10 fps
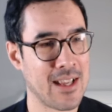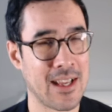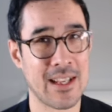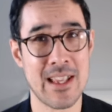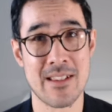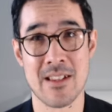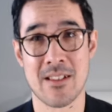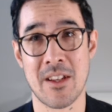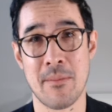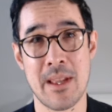And is this
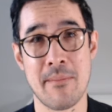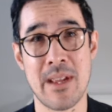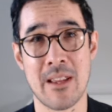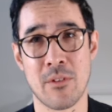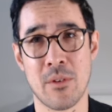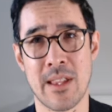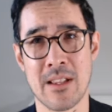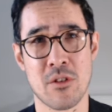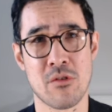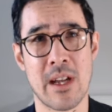going to be a meaningful
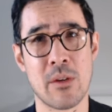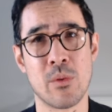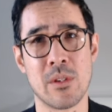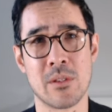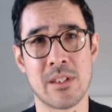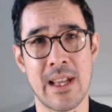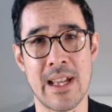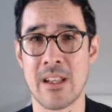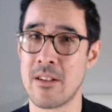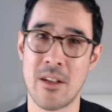thing to trade oil
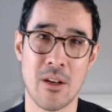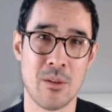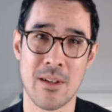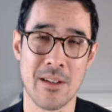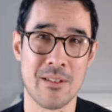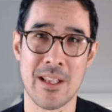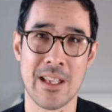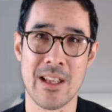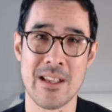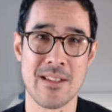today? No, I don't
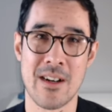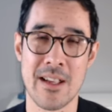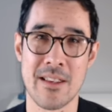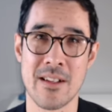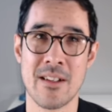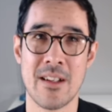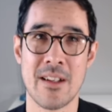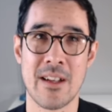think it is either.